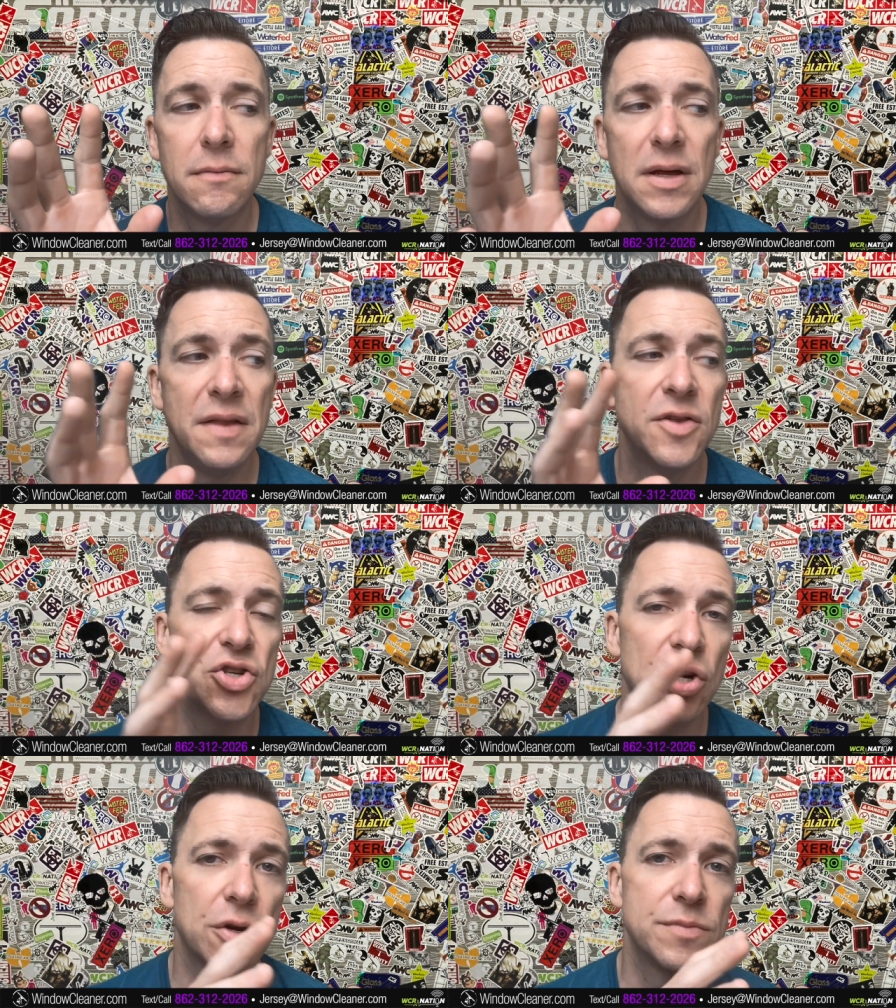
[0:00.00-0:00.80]
in the
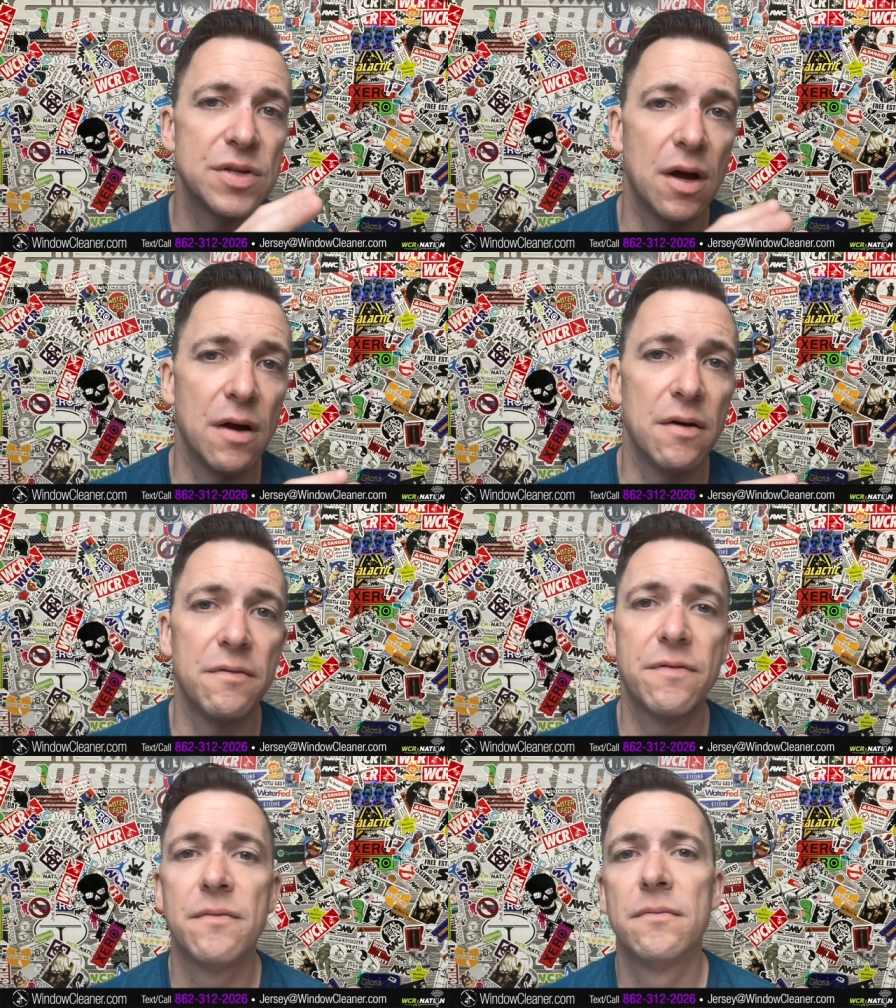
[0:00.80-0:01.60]
terms
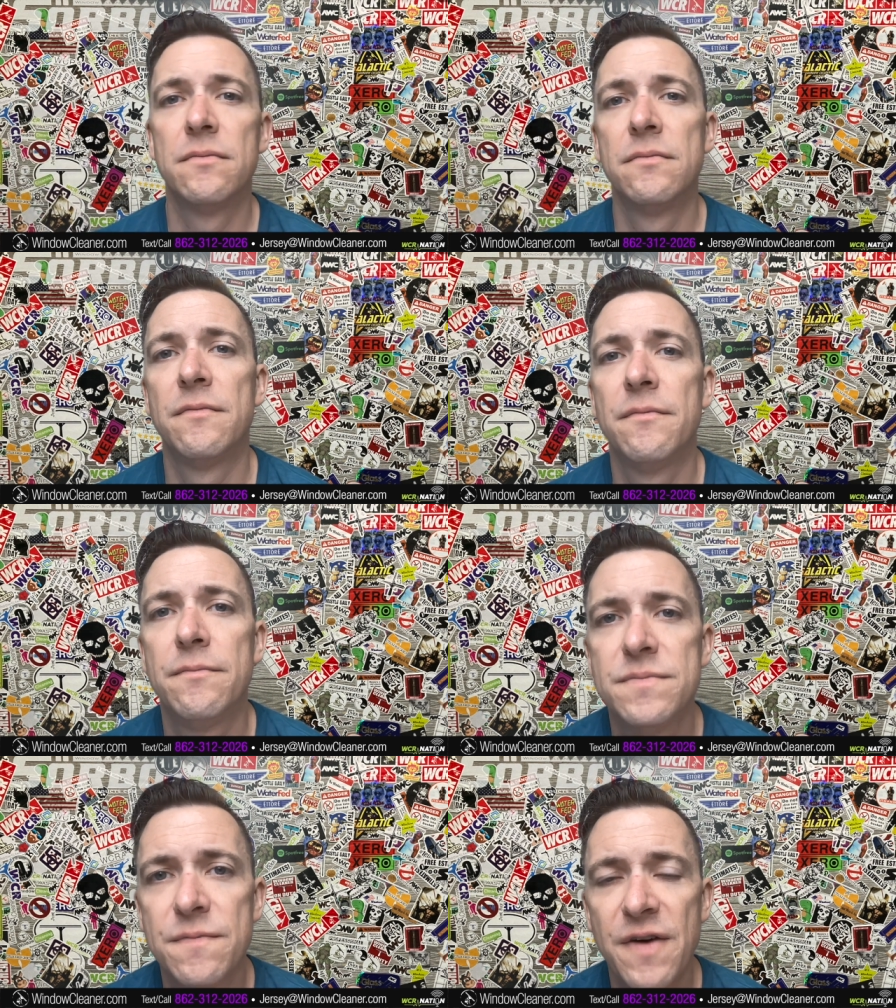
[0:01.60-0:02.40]
of
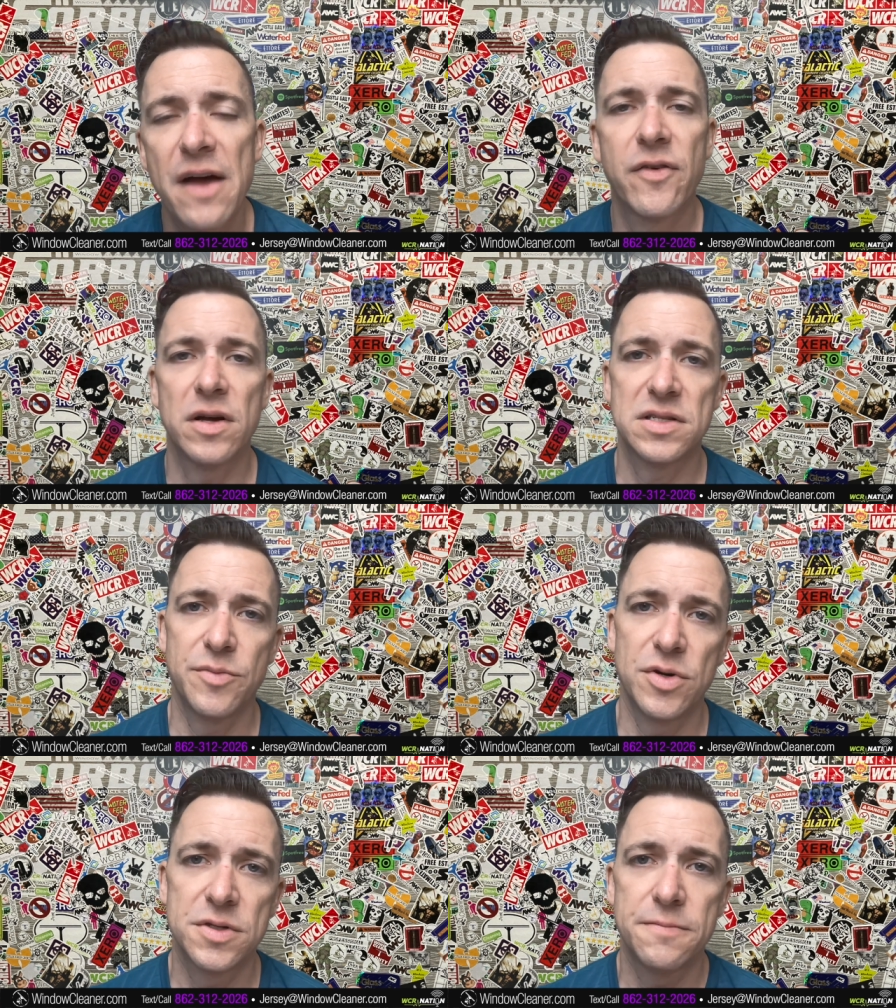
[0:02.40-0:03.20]
five
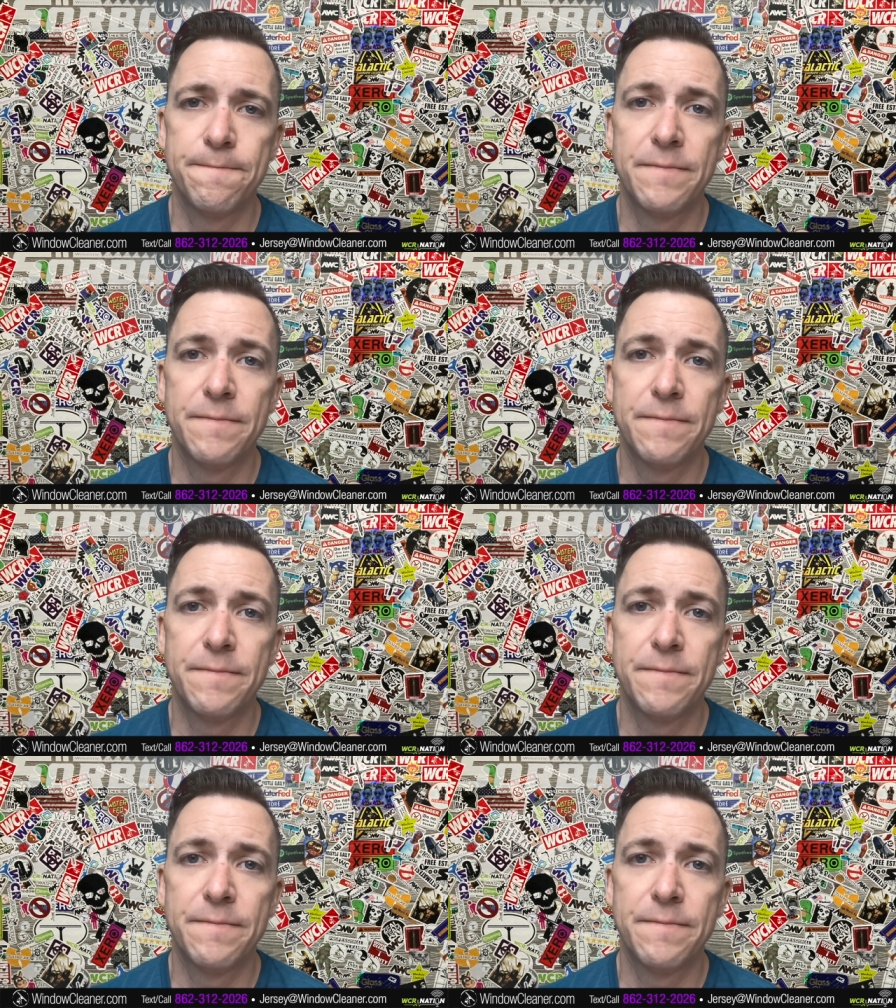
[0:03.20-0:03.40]
customers,